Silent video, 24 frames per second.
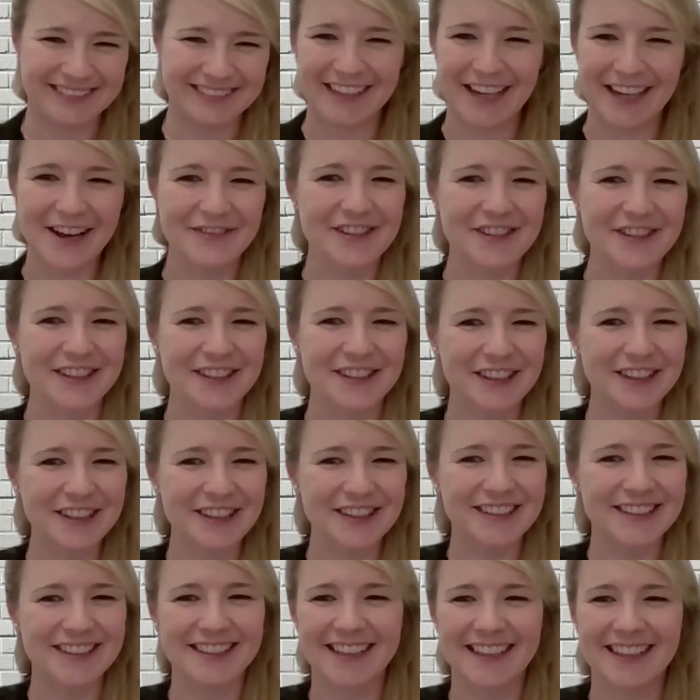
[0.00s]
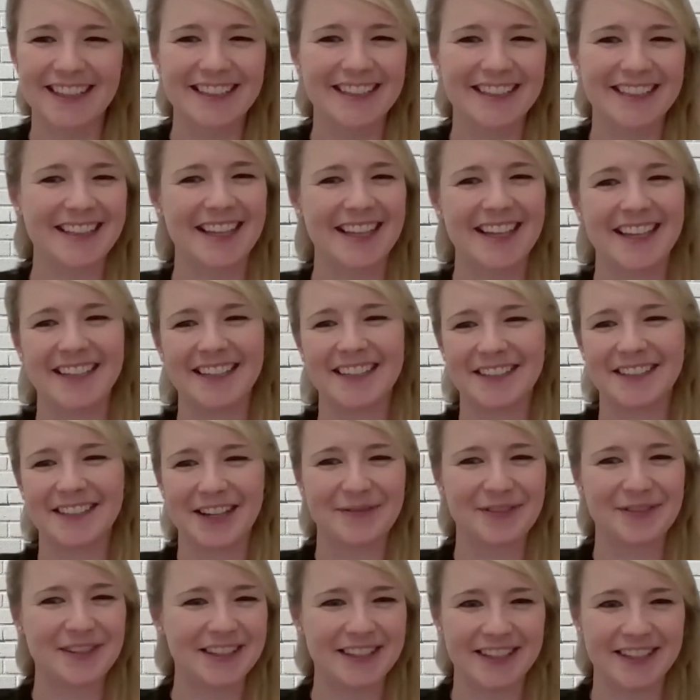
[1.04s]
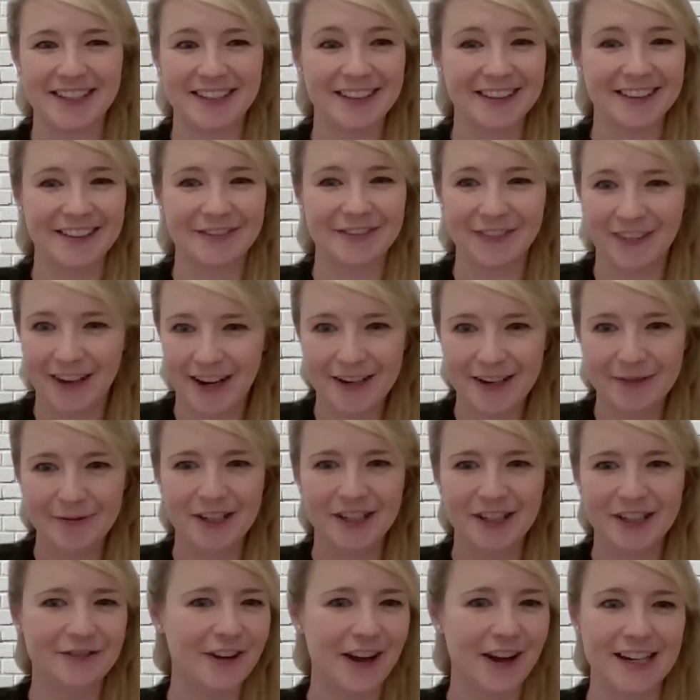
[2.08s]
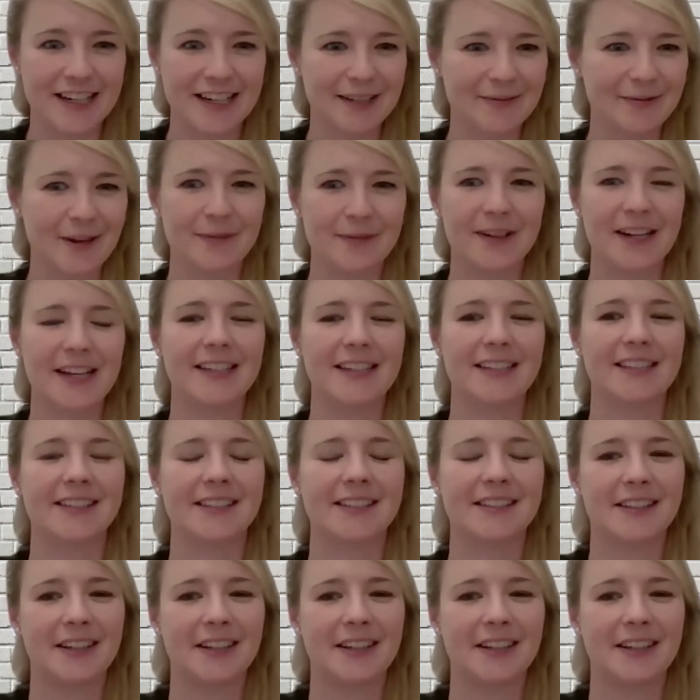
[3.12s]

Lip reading: just learned these things. I'm still very much finding my place.